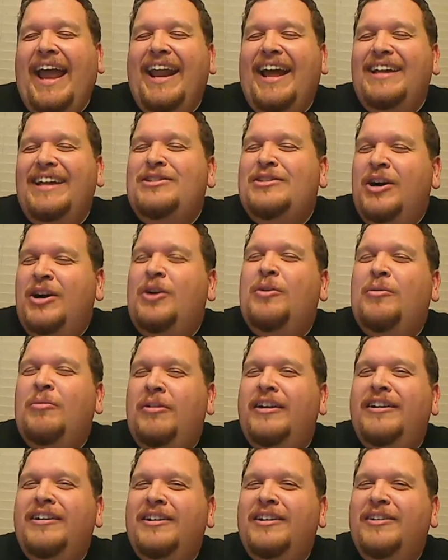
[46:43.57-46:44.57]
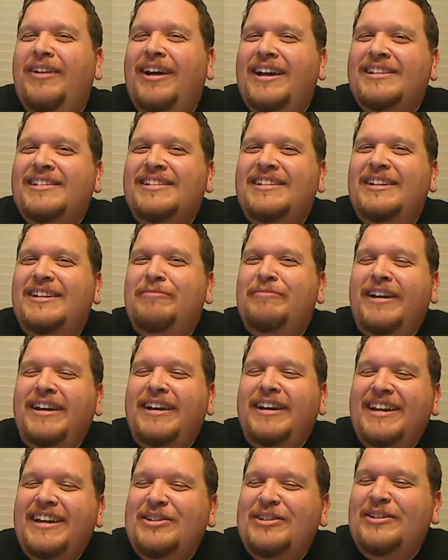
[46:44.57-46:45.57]
And I don't want to harass him
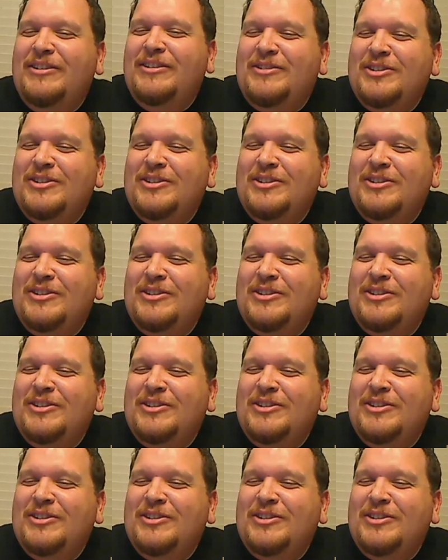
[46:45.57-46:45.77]
like I do